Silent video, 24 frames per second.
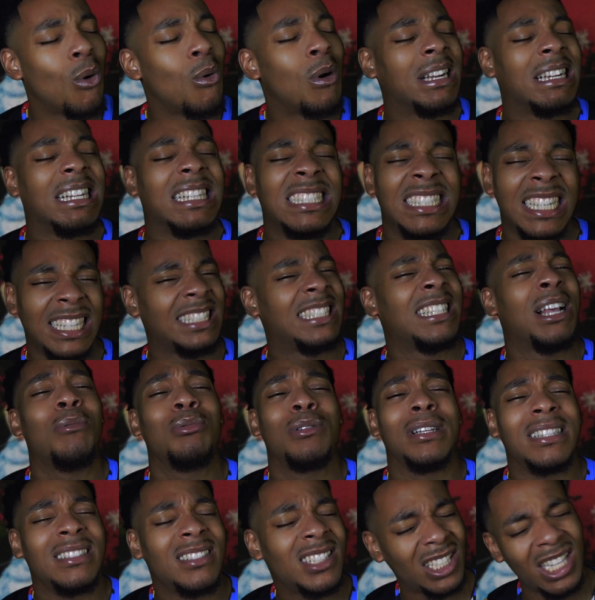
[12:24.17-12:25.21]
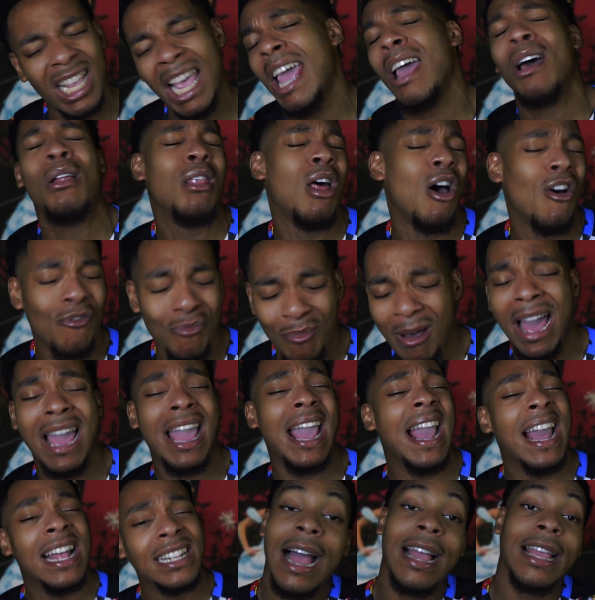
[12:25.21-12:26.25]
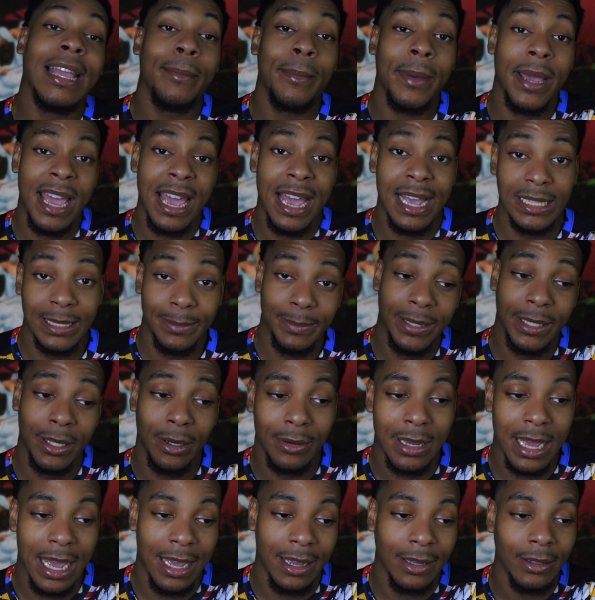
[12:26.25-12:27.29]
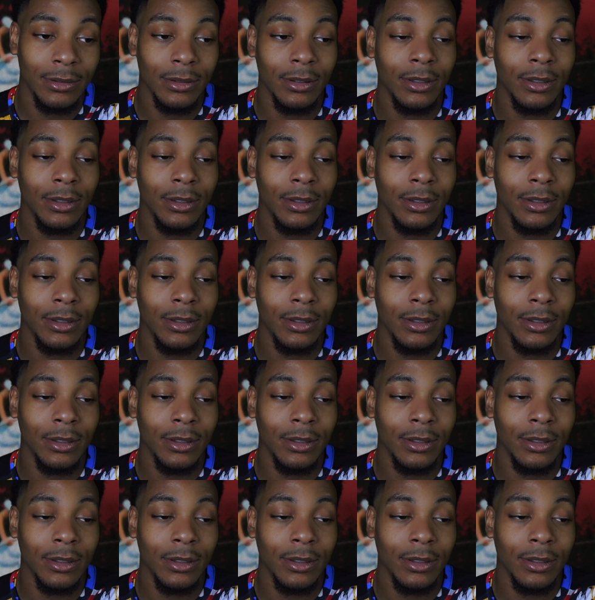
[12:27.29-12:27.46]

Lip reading: the tail off my ass. I get my ass beat, okay?